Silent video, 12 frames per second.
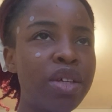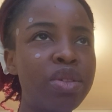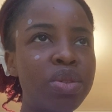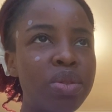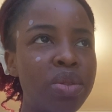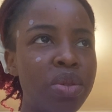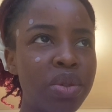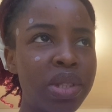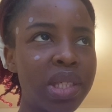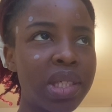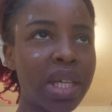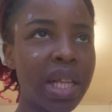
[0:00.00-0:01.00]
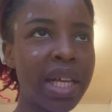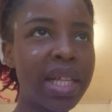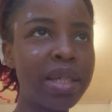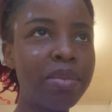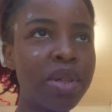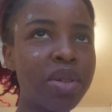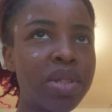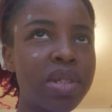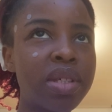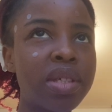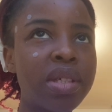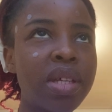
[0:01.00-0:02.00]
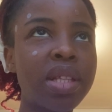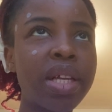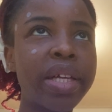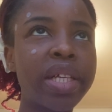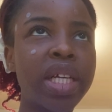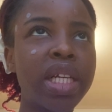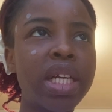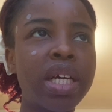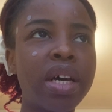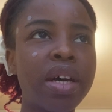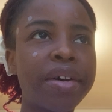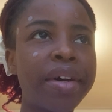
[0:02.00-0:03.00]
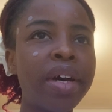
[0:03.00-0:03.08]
You should note this clearly because it is stated in the